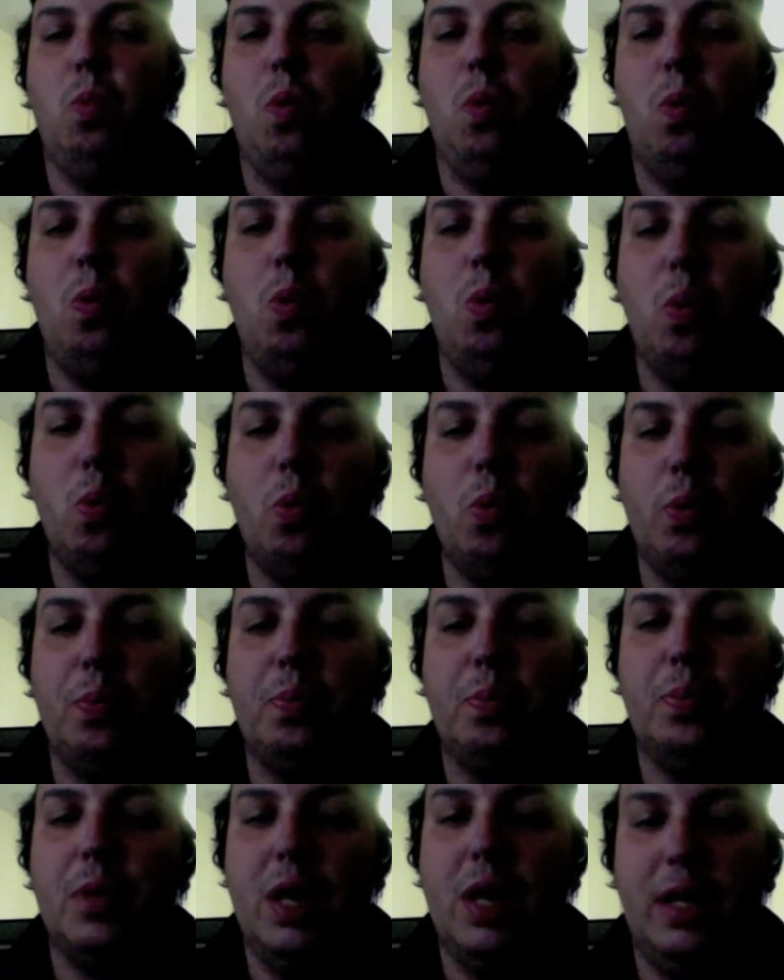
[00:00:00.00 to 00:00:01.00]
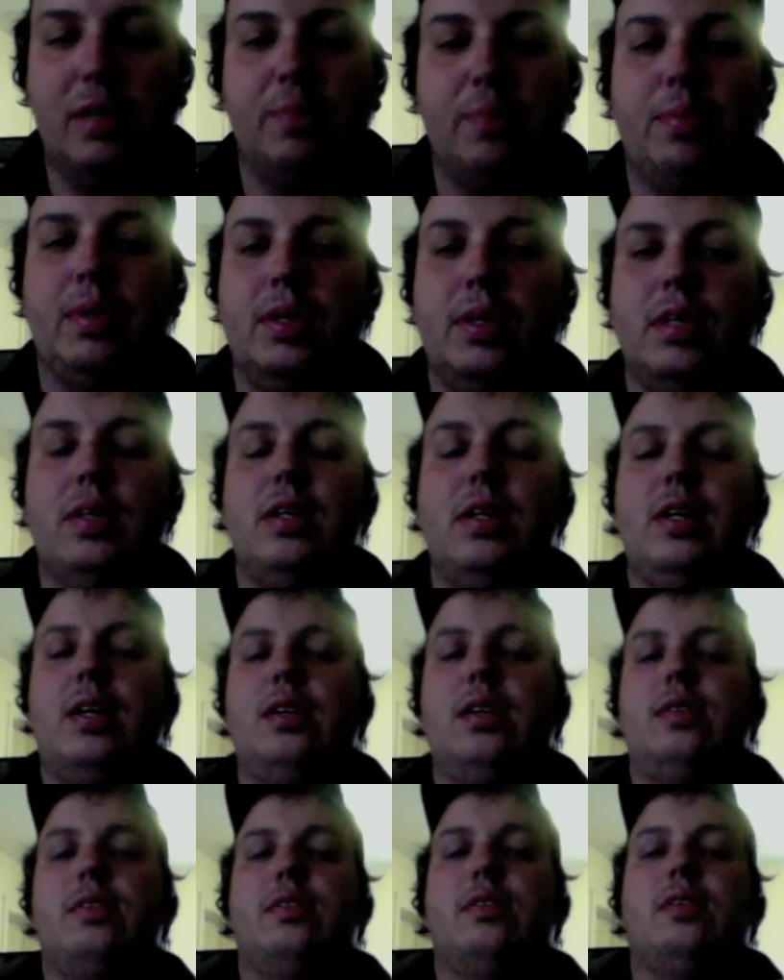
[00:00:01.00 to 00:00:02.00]
who Yates McKee
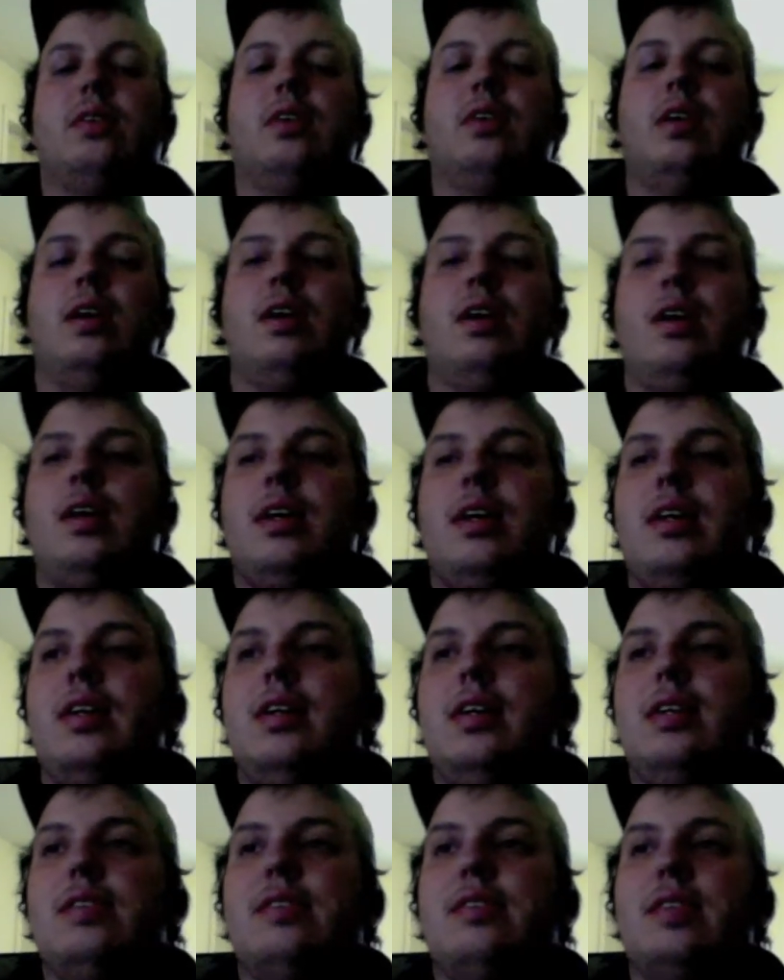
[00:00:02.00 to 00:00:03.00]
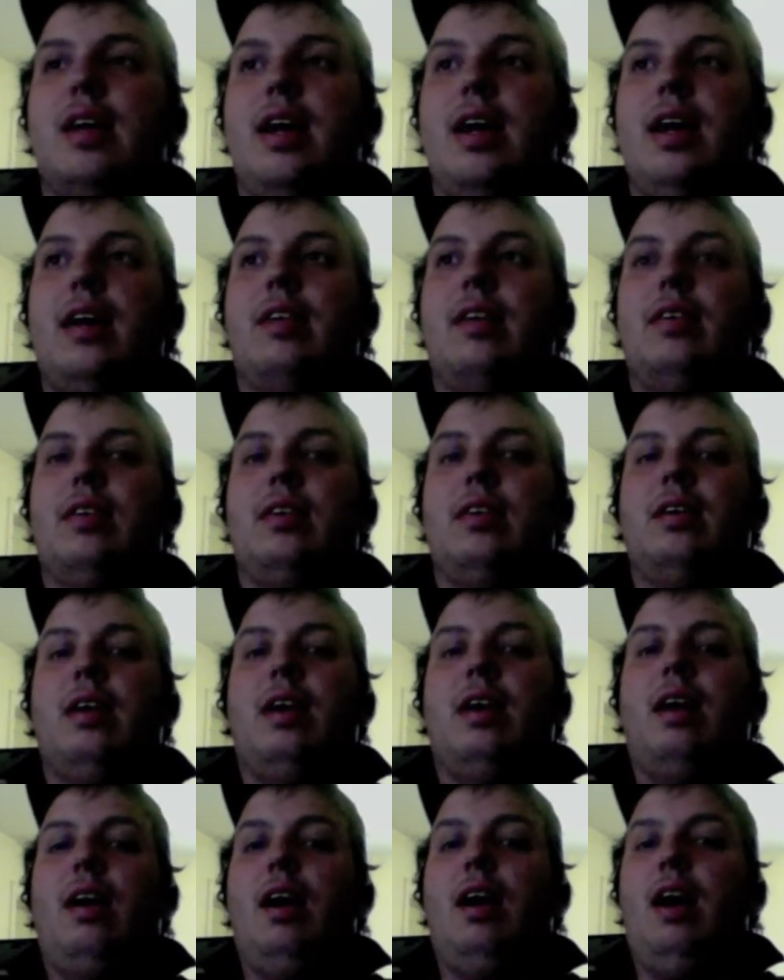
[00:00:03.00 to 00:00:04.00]
is that
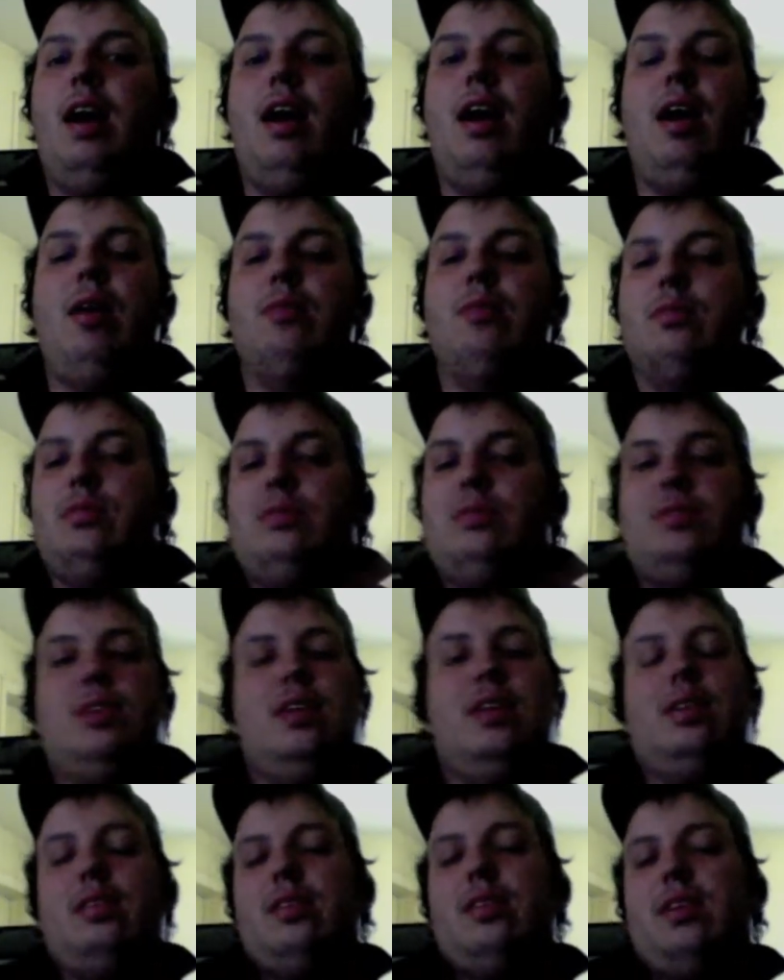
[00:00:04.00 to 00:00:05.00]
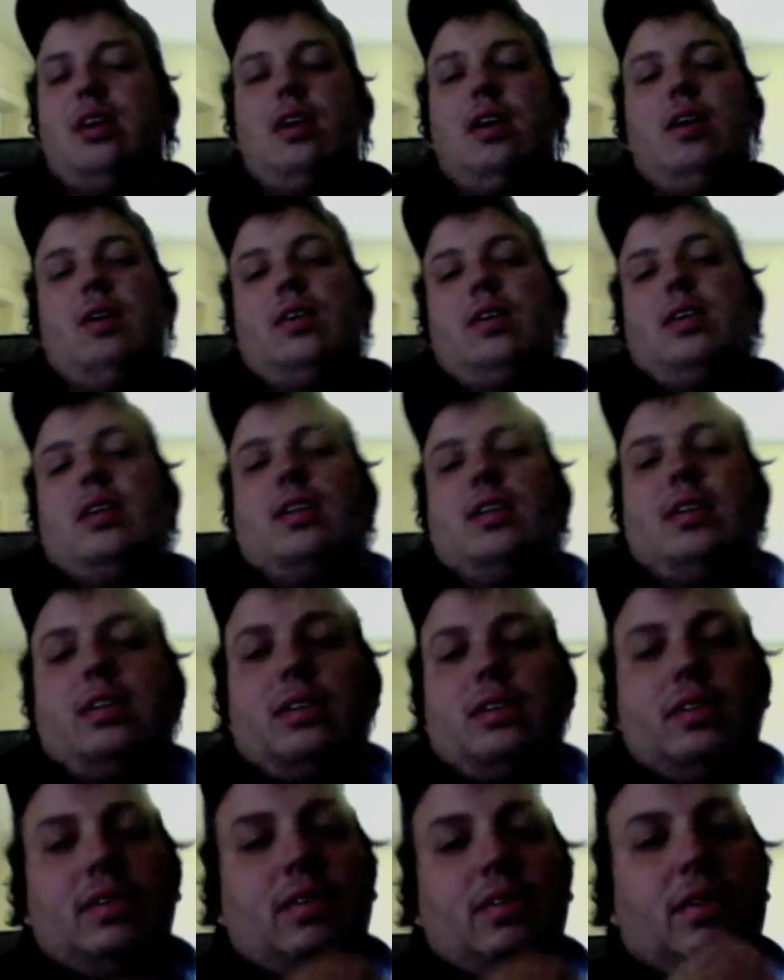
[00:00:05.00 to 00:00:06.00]
I was sitting there in
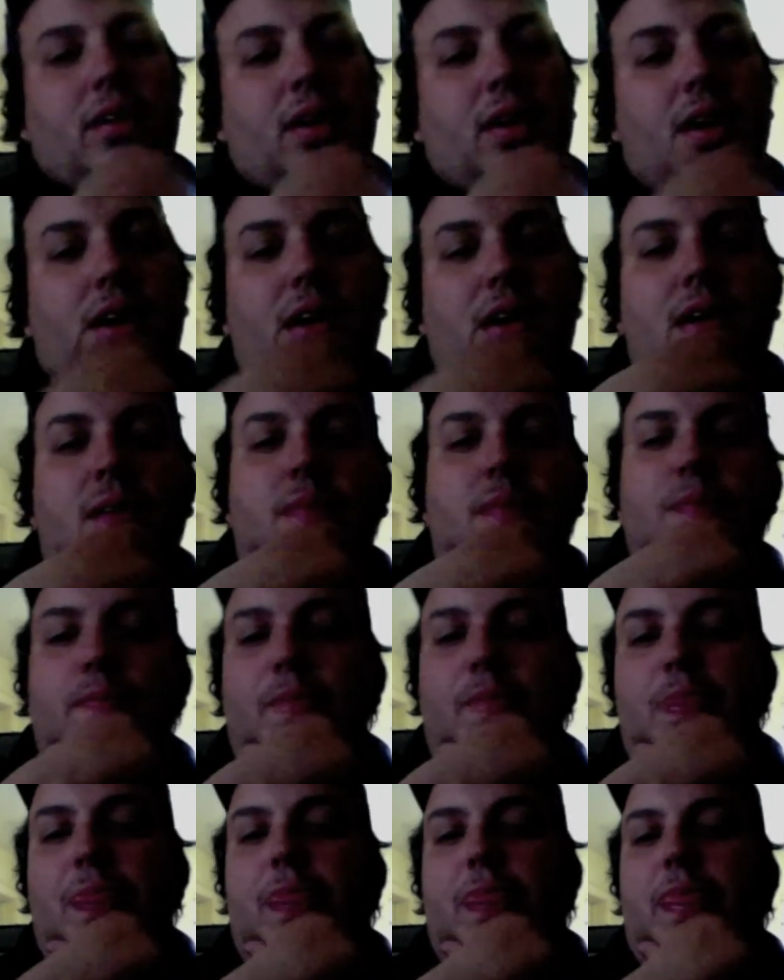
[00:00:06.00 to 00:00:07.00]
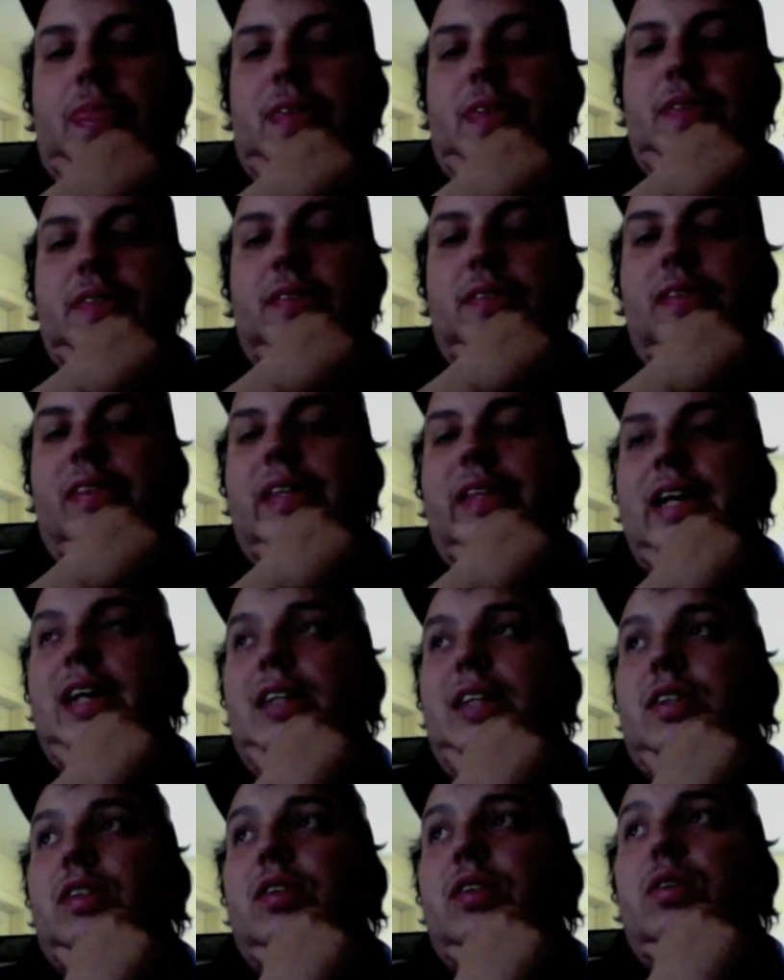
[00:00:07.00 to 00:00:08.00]
this
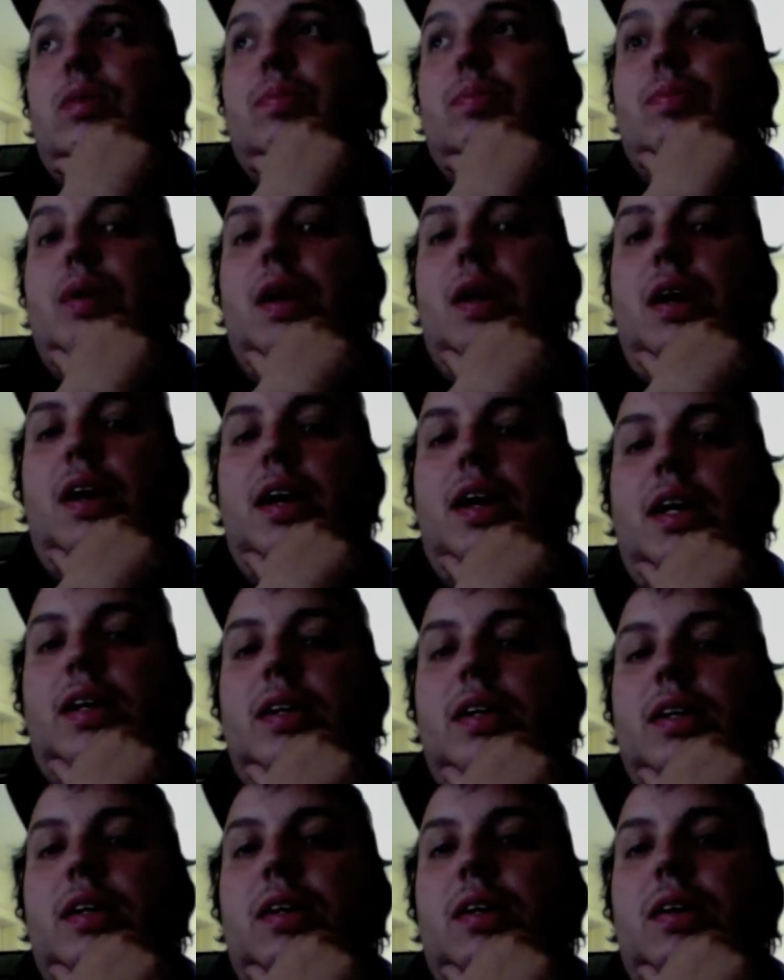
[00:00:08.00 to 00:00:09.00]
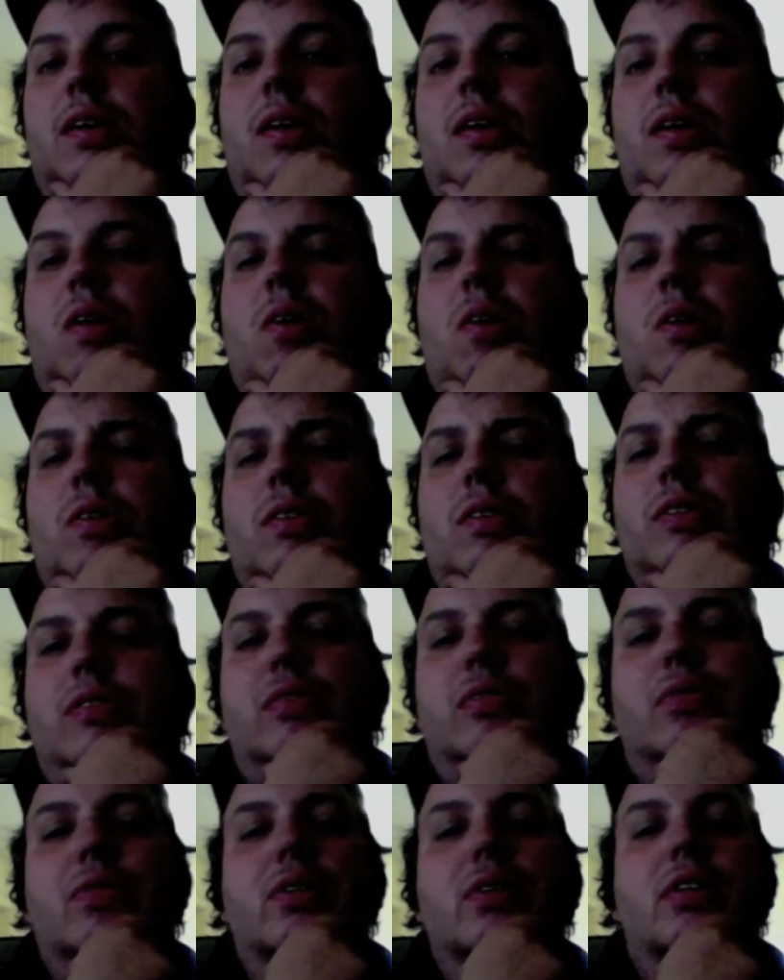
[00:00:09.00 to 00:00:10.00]
lecture by an art
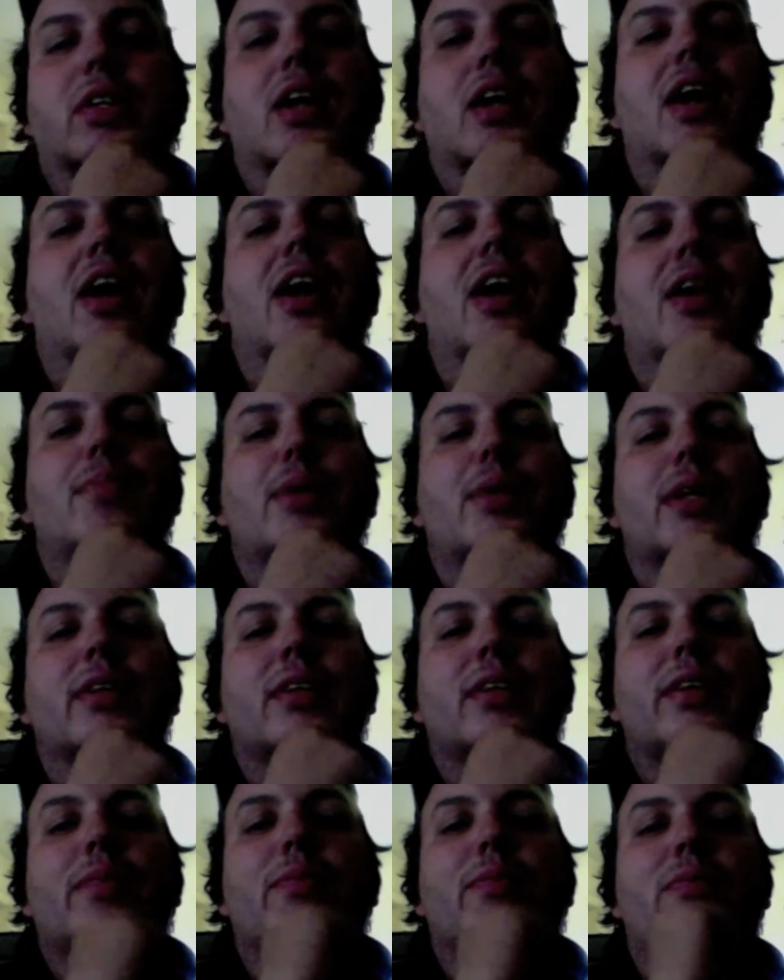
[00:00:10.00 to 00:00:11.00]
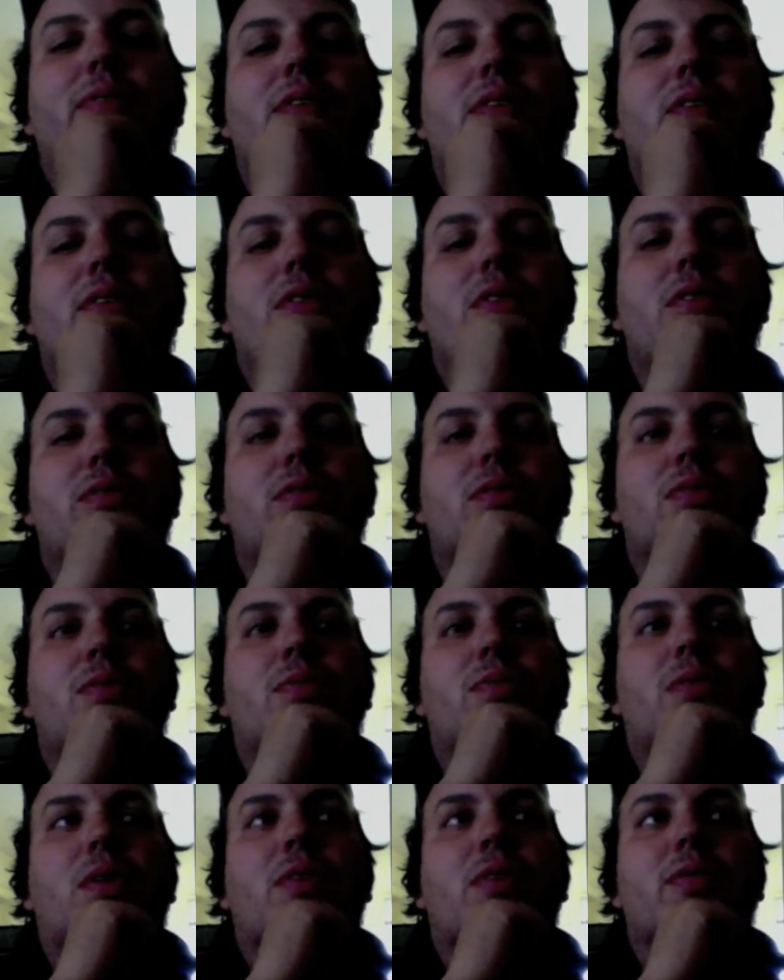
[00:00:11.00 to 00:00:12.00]
history guy by the name of Arthur
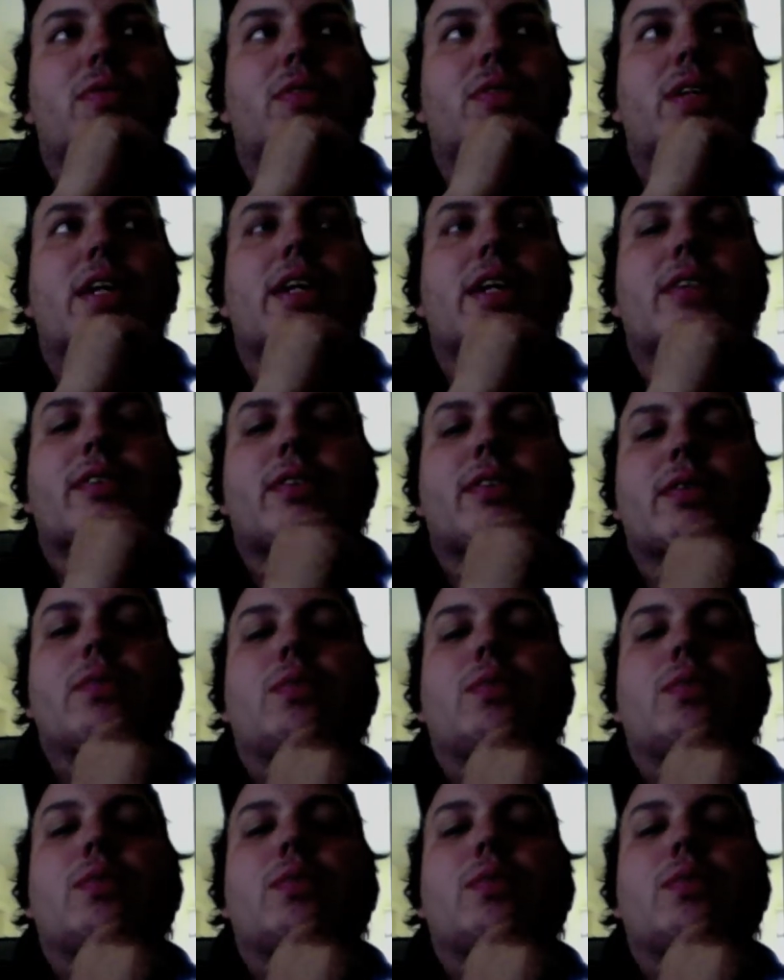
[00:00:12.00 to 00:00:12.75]
Danto.